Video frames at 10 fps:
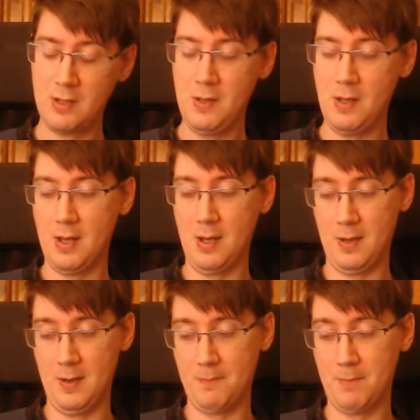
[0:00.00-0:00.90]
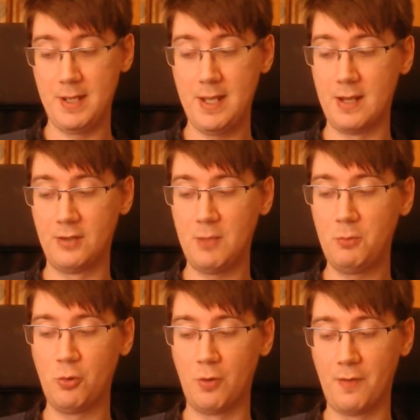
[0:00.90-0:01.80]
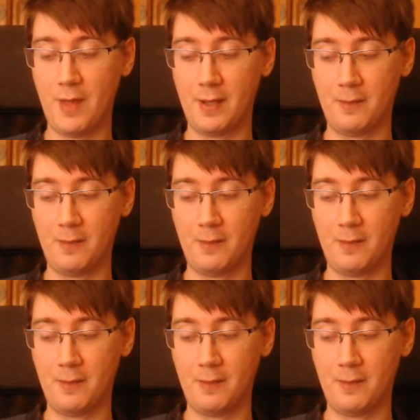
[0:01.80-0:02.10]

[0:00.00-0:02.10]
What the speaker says: But again, the same sort of thing.